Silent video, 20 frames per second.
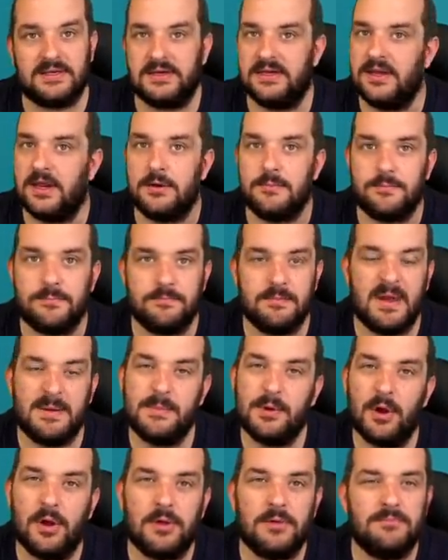You know,
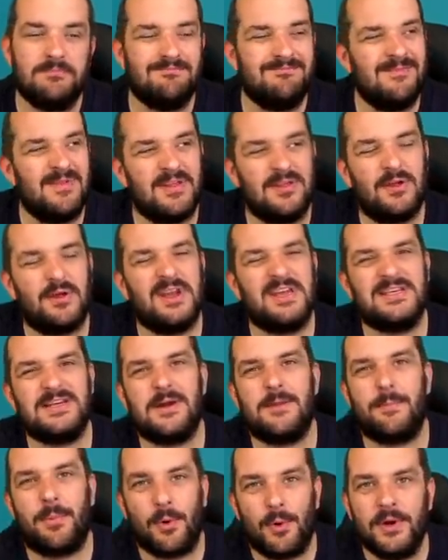maybe got not
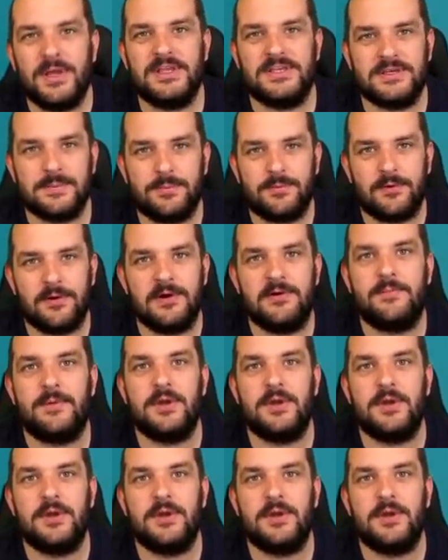necessarily a point to prove,